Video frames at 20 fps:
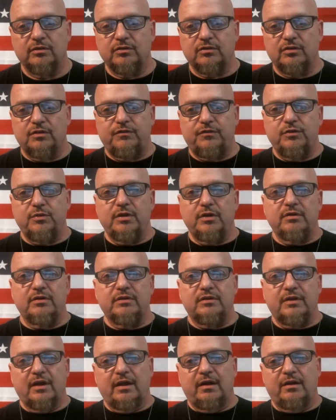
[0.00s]
There's a few here
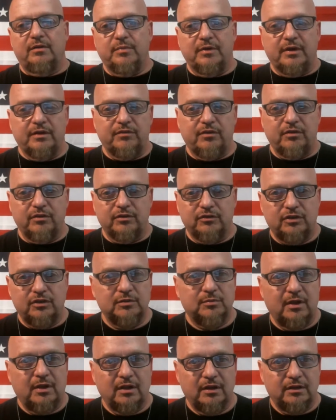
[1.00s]
in town, but I've already seen
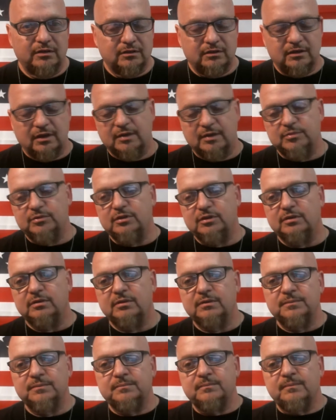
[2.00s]
them all 100 times, And
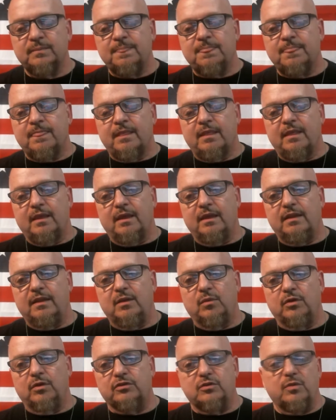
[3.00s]

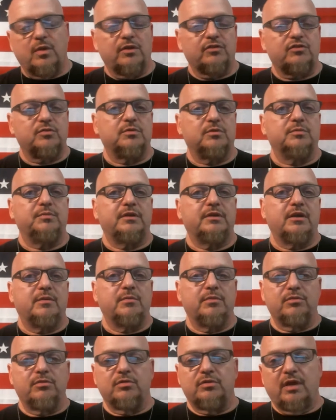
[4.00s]
then once in a while, someone will be
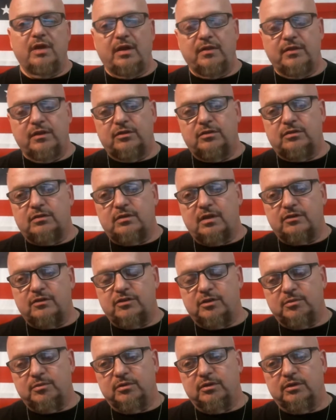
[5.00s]
coming through town that got
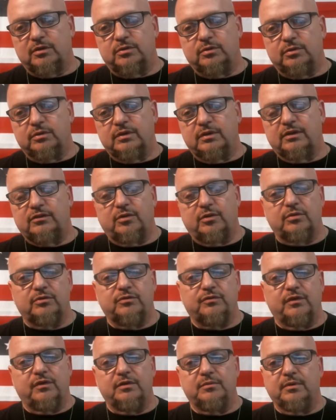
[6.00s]
something really cool, and that's always
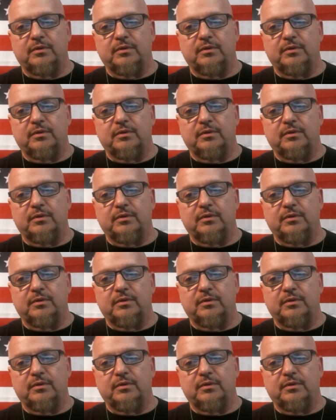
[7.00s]
fun.